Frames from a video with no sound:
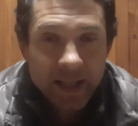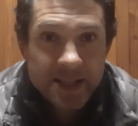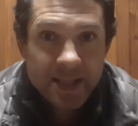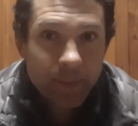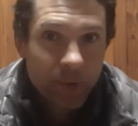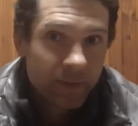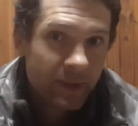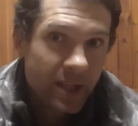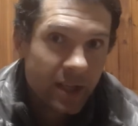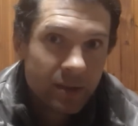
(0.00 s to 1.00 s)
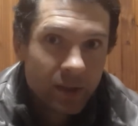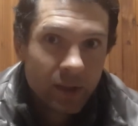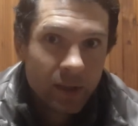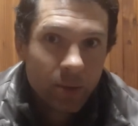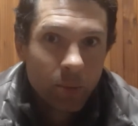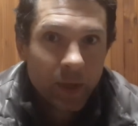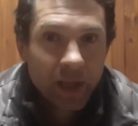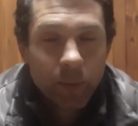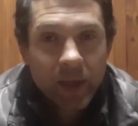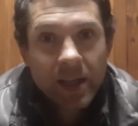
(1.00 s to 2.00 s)
in a separate video
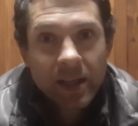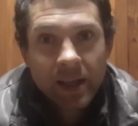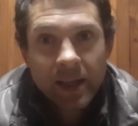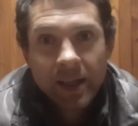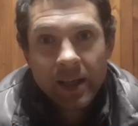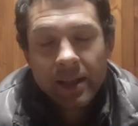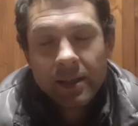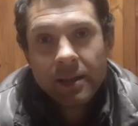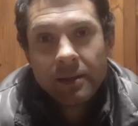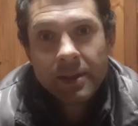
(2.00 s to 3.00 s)
where we can